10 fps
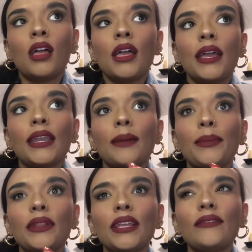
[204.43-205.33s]
And I
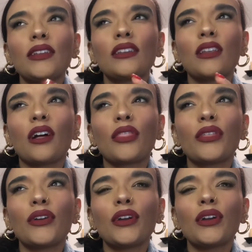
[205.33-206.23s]
believe
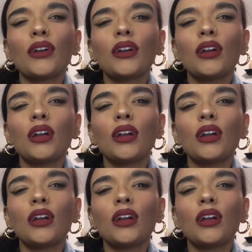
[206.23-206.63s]
another.